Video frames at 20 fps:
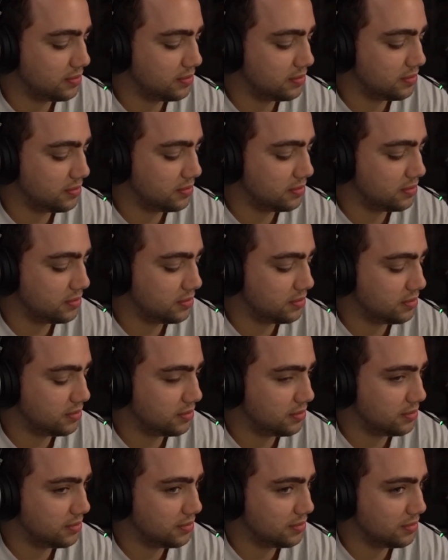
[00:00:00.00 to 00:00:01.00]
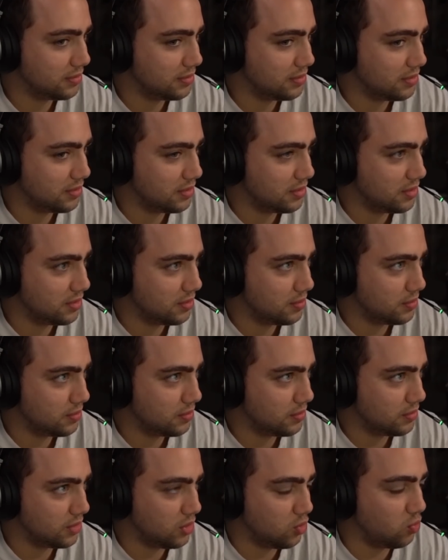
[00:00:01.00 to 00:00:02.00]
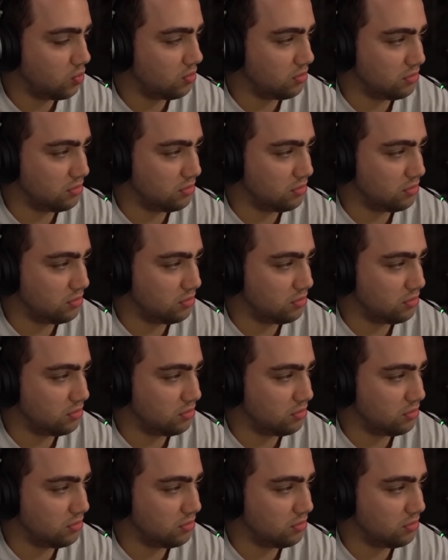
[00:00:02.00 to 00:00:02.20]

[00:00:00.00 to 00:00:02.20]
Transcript: 10 minutes ago, like 20 minutes ago